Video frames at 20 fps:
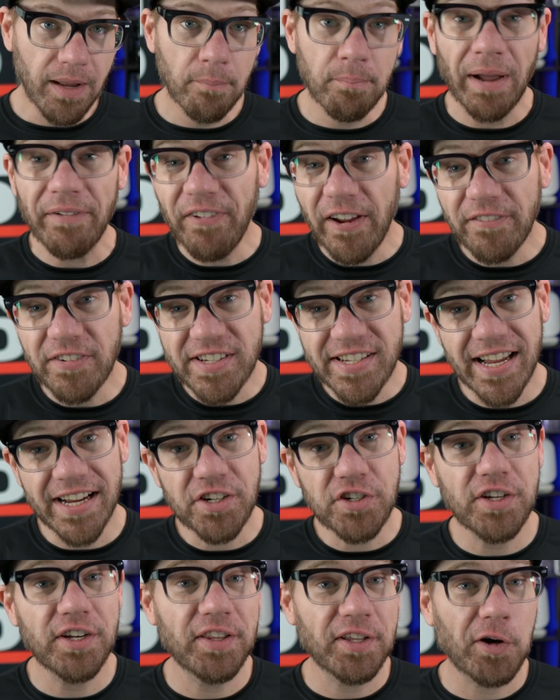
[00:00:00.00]
My favorite
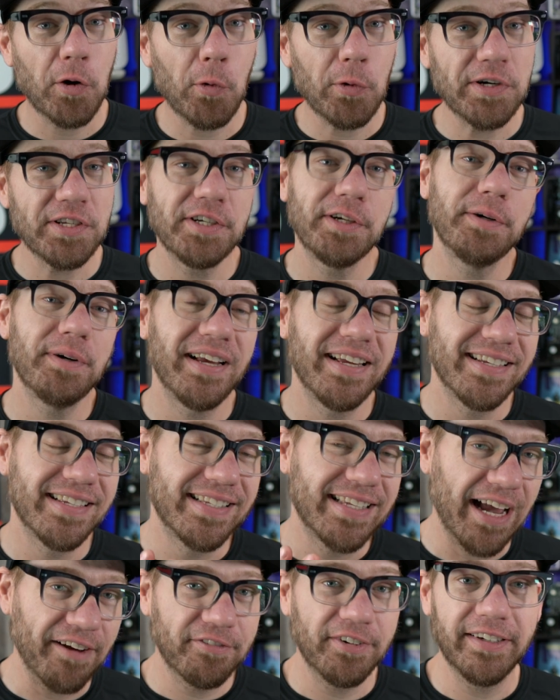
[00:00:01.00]
section of the Core 2 is
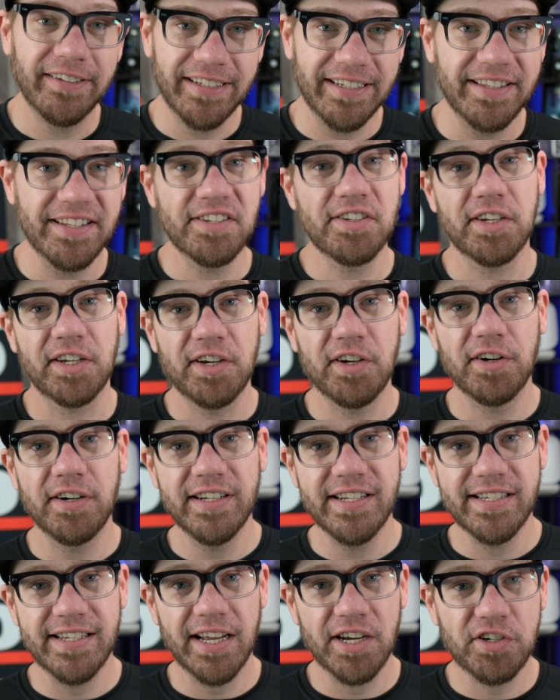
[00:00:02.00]
definitely the security
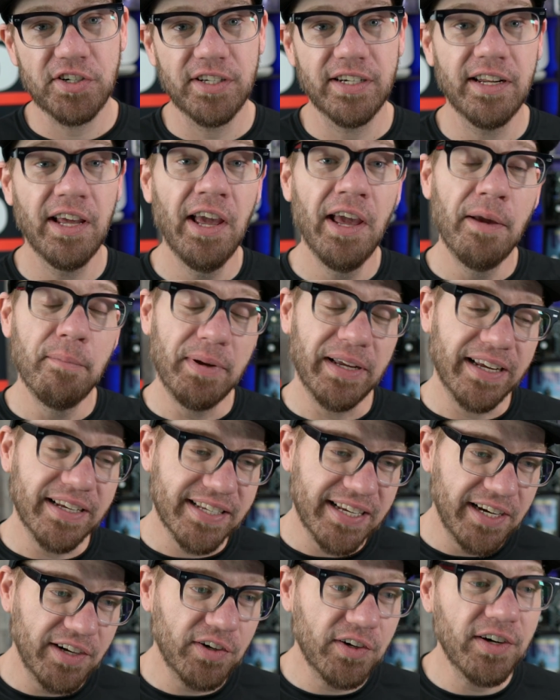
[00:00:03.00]
section, because
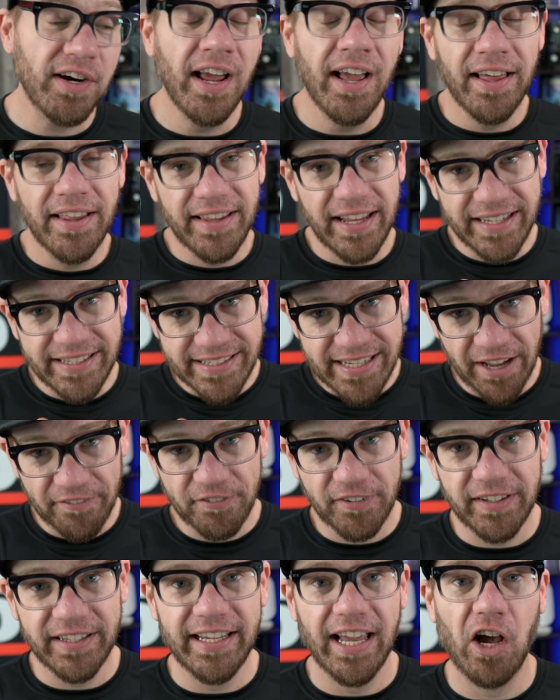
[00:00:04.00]
here they
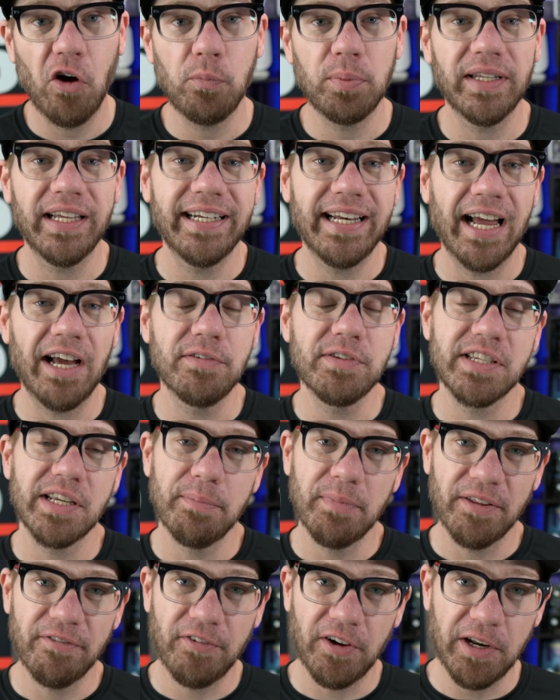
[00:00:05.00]
definitely help lay down some of
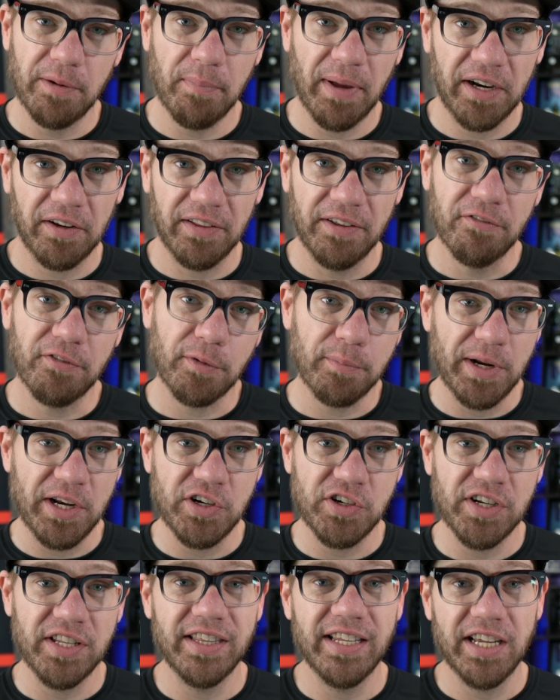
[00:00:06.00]
the fundamental
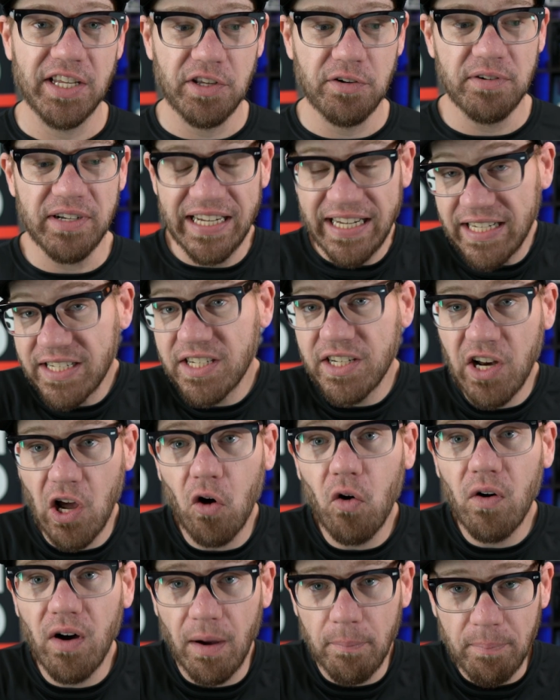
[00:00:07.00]
information that you need to
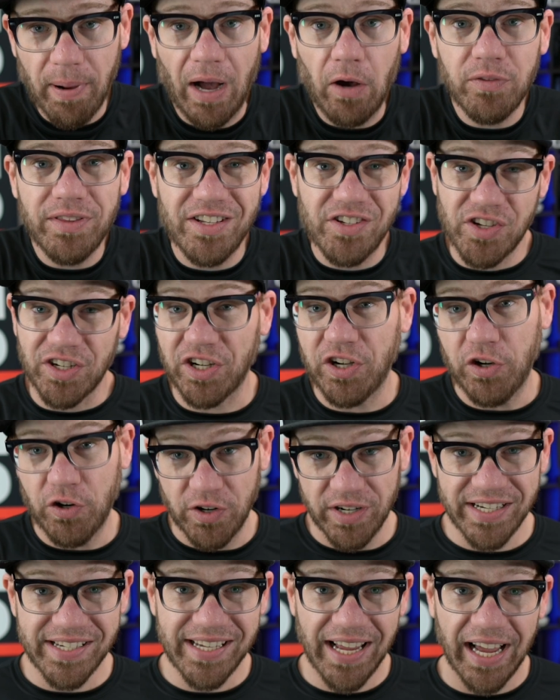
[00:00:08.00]
know about the
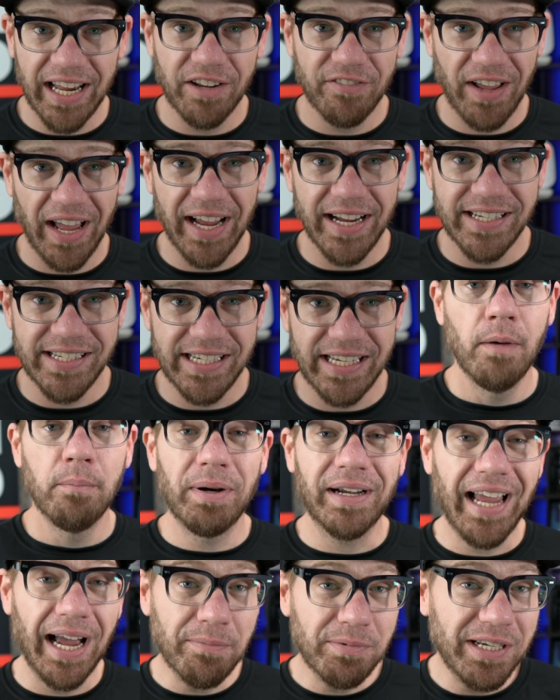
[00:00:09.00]
security side of IT. But
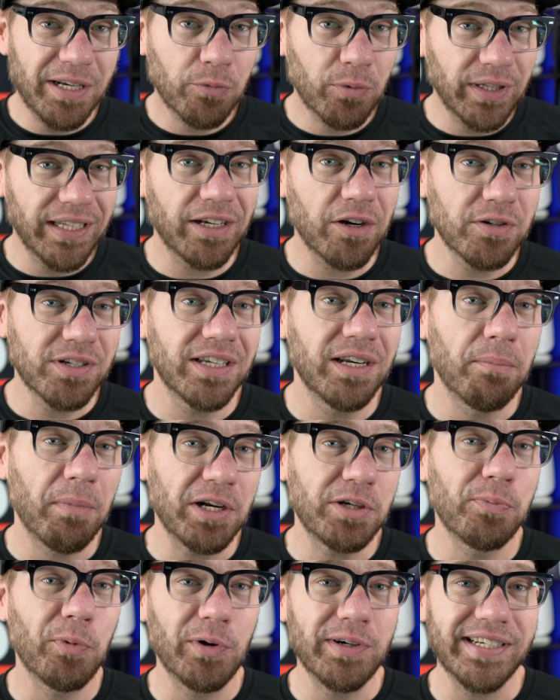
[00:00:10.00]
CompTIA really goes into
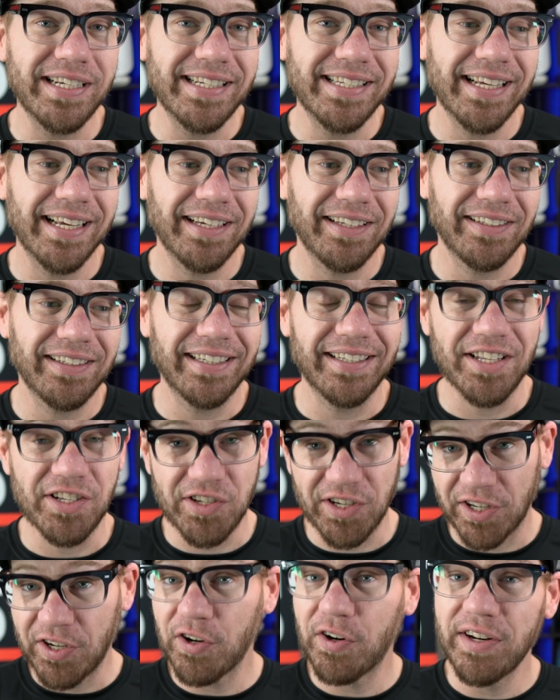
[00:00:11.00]
much more detail on the
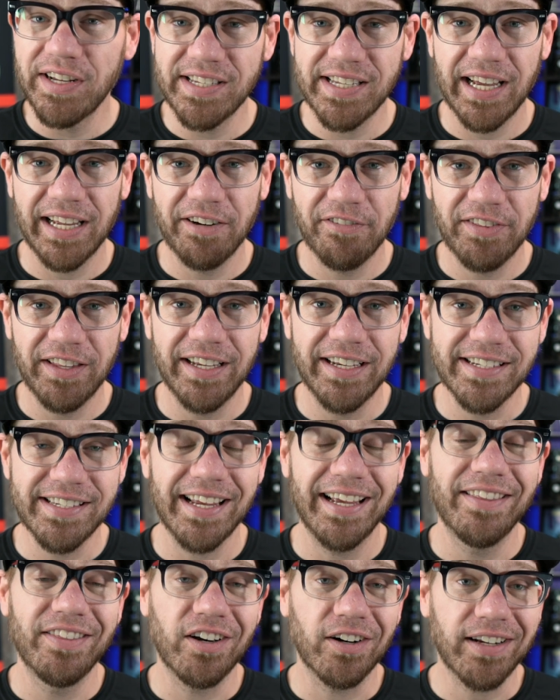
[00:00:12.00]
security side of things
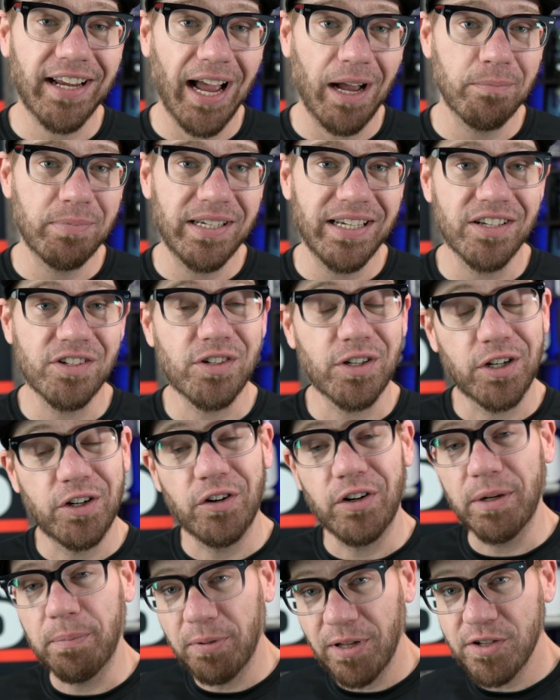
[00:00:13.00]
in their CompTIA
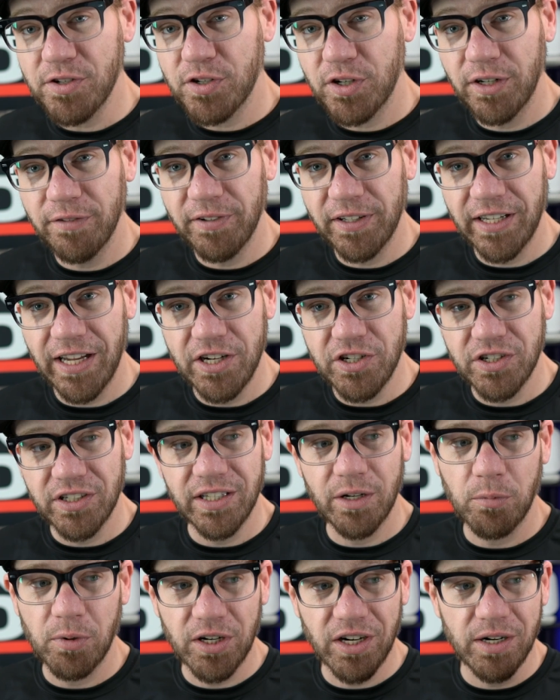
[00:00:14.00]
Security Plus certification
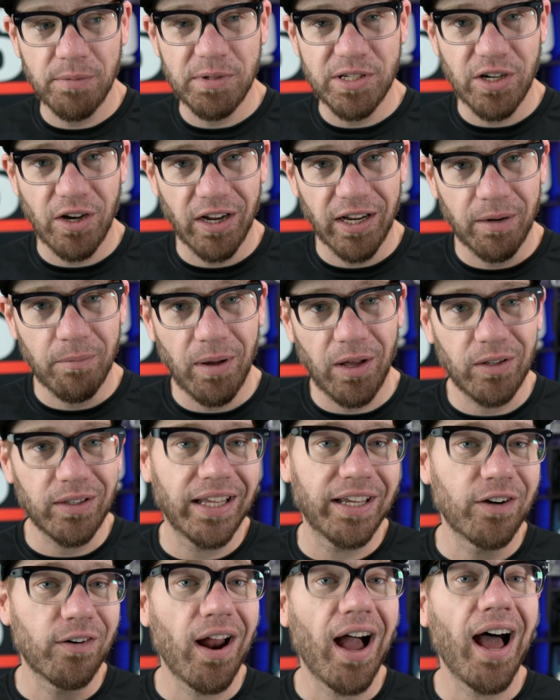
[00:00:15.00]
that we're gonna be talking about
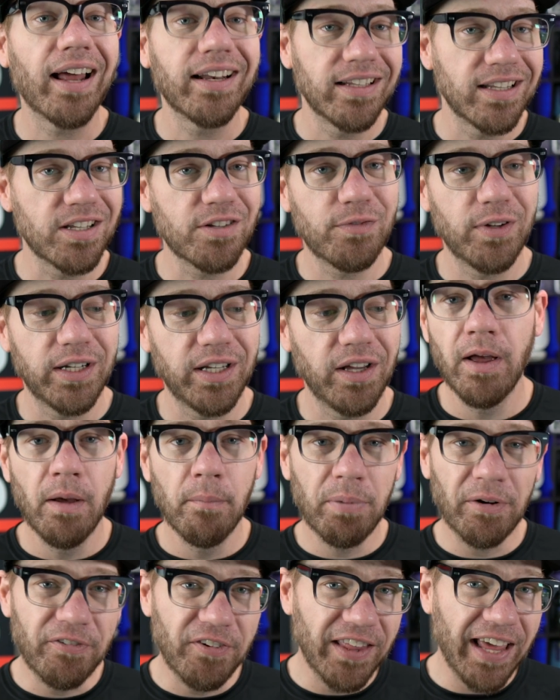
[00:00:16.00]
later on in this video.
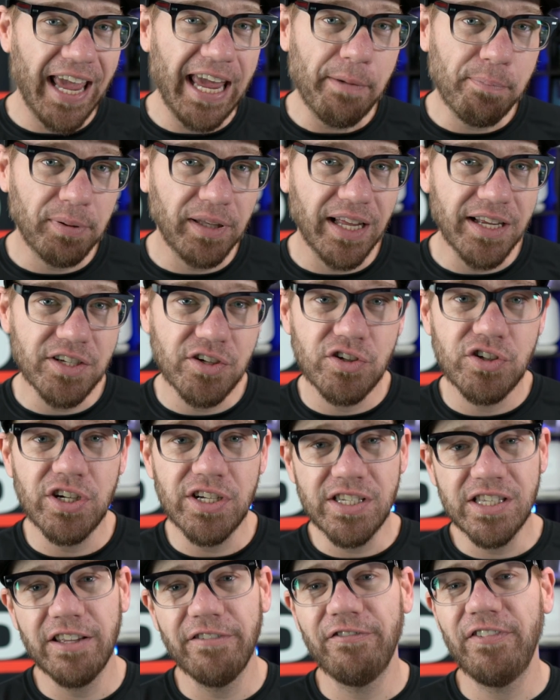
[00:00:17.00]
But for the A+, plus,
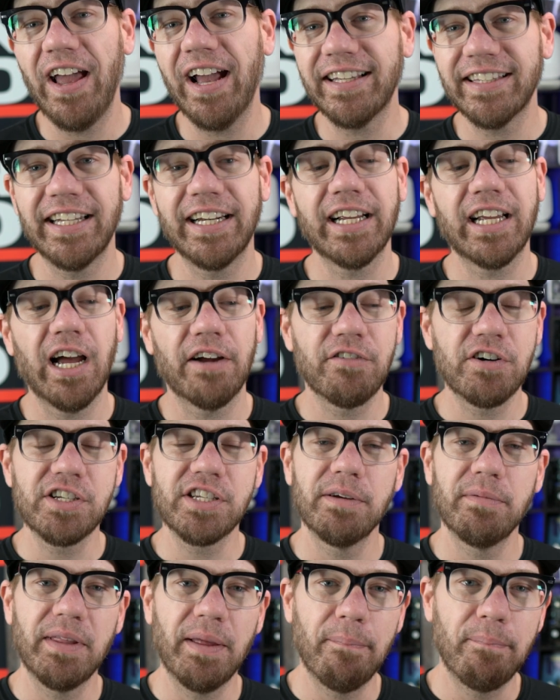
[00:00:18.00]
just the fact that it covers some
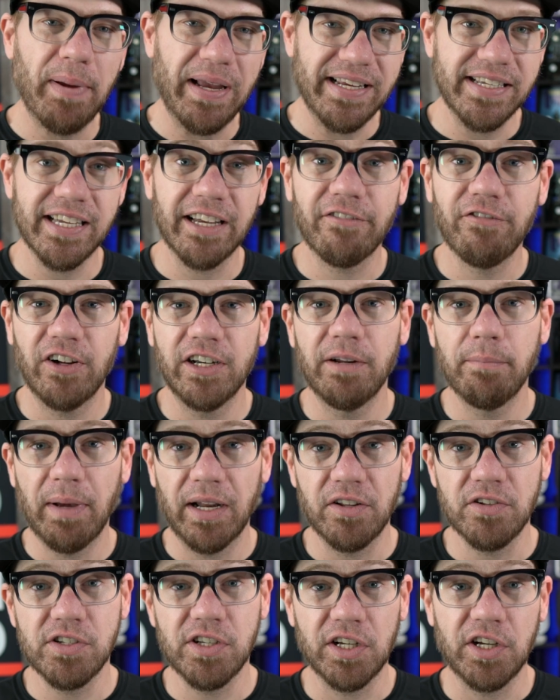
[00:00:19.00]
of the basic fundamental
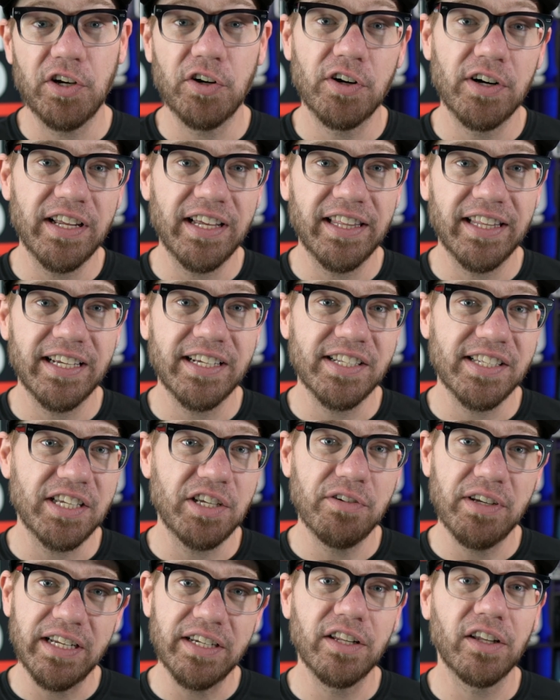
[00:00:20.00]
security security things that you
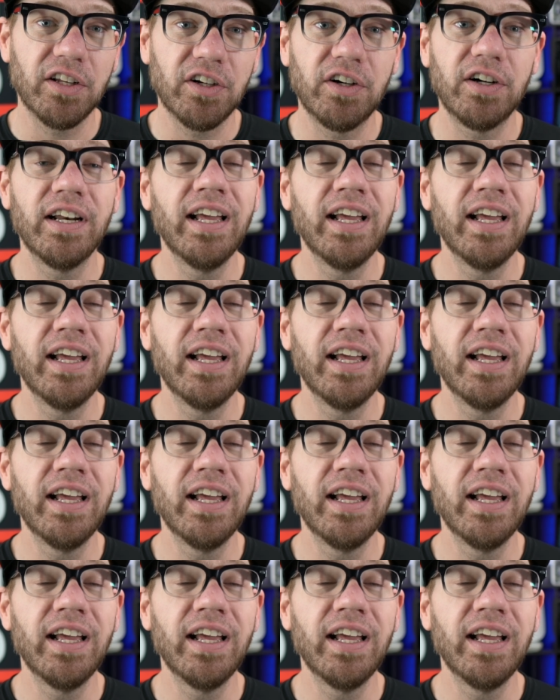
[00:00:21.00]
need to learn